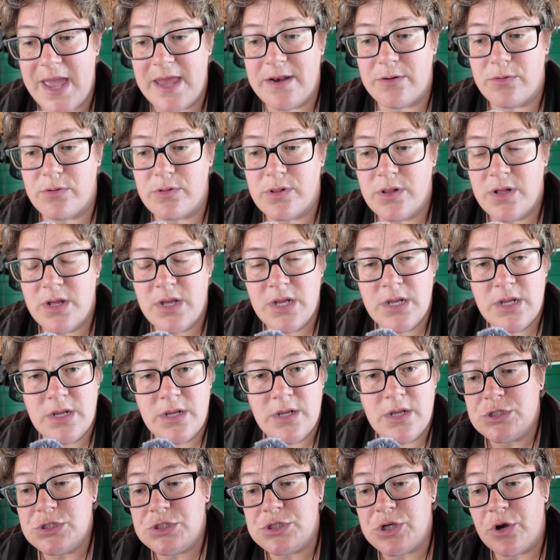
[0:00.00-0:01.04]
panel.
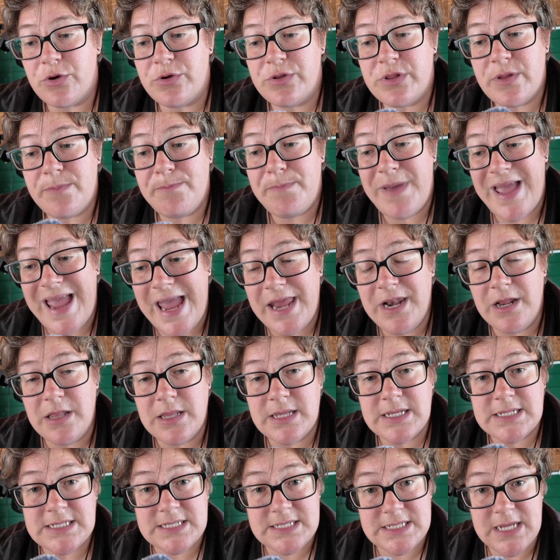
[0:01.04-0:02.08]
So the
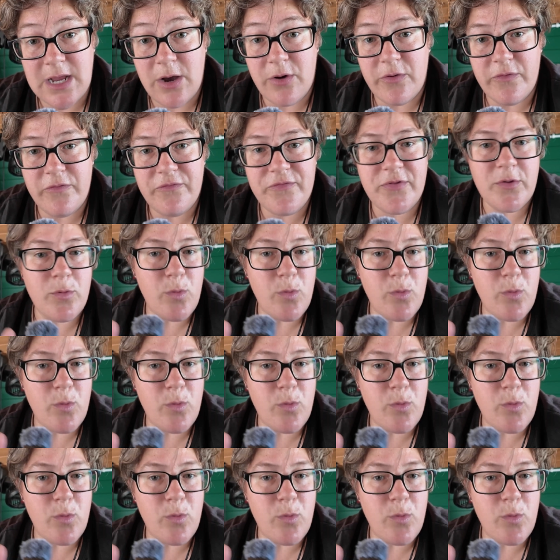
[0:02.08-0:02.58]
panel itself,